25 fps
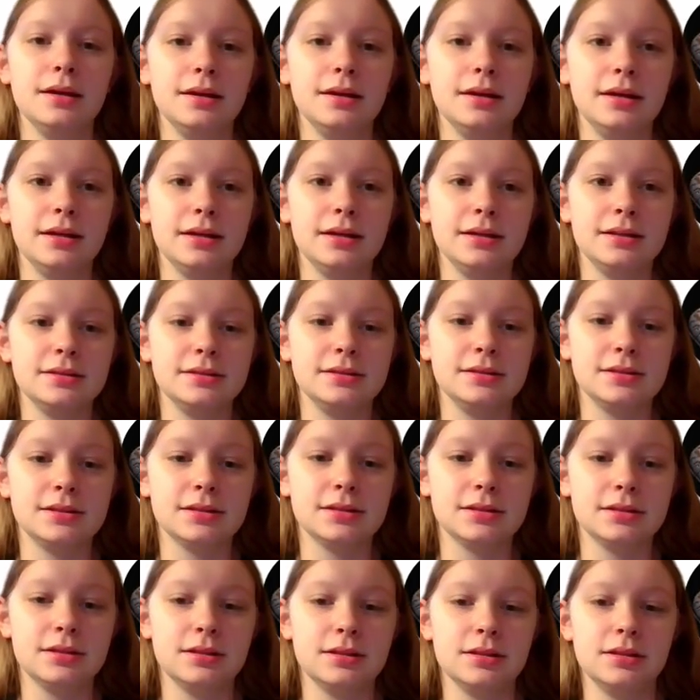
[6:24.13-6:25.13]
And
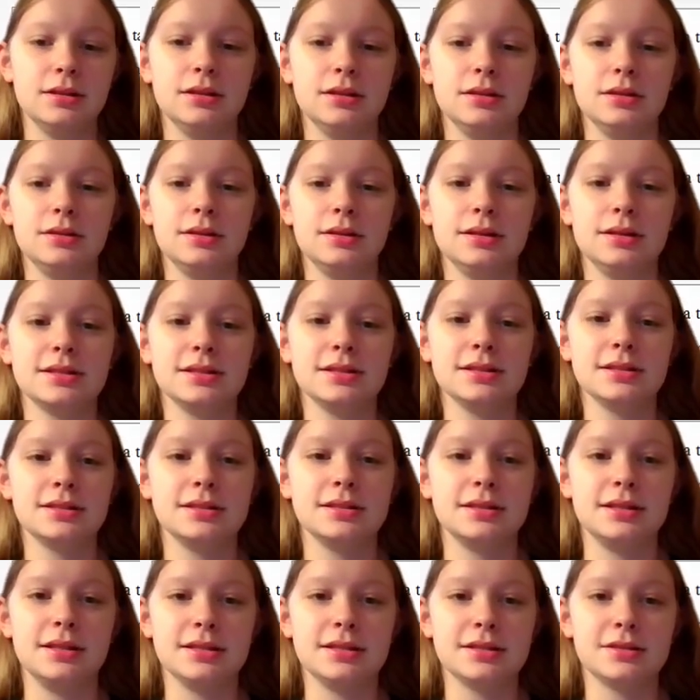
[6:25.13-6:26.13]
let's listen
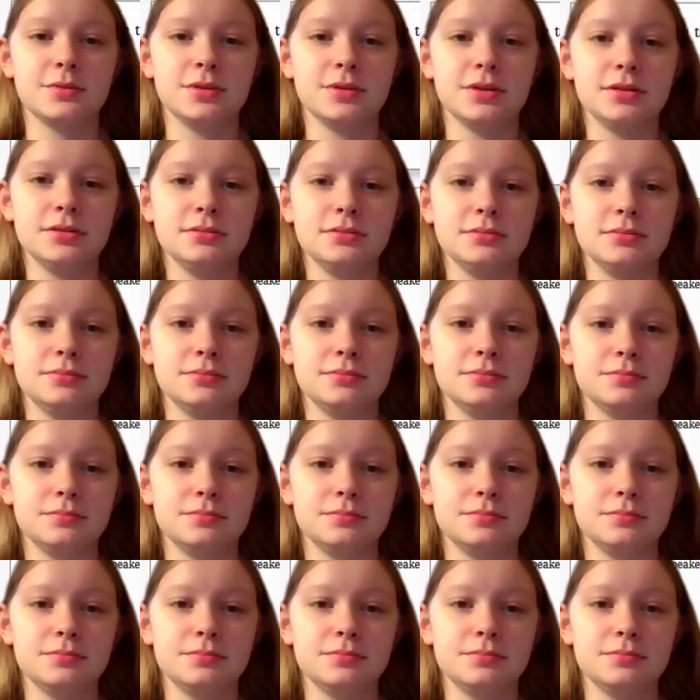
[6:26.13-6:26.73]
to this one.